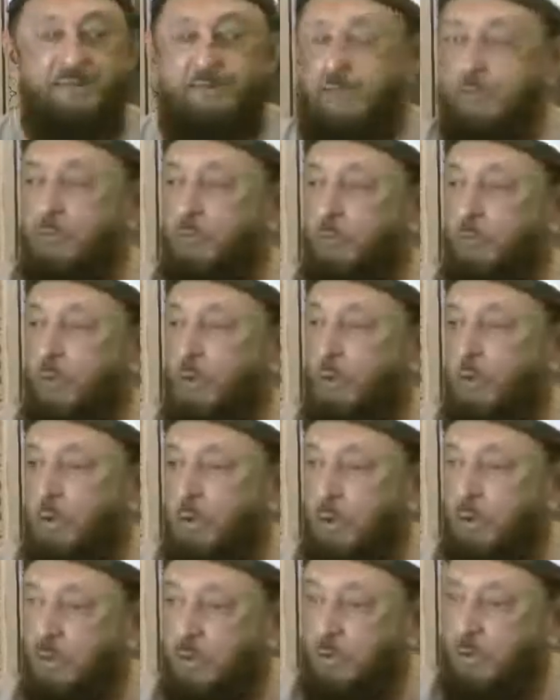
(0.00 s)
waging
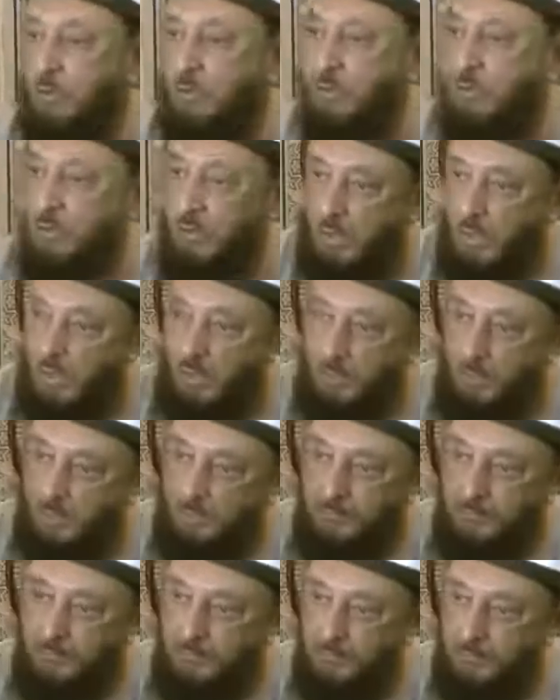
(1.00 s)
war
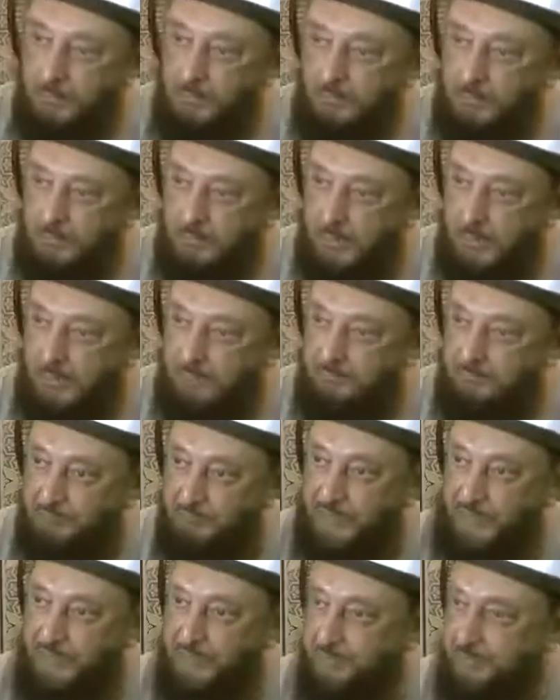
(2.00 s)
on those
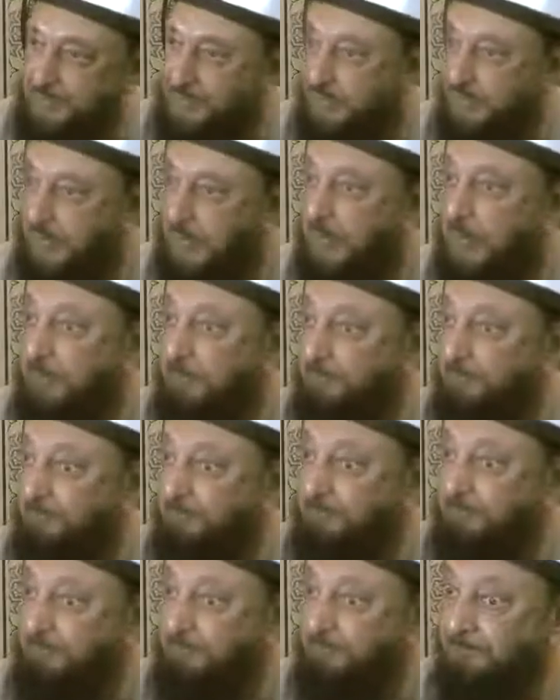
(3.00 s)
who have faith in
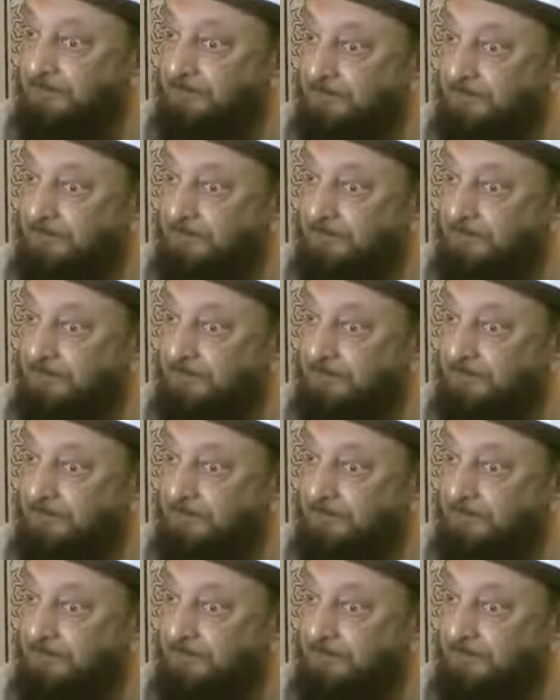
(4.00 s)
Allah.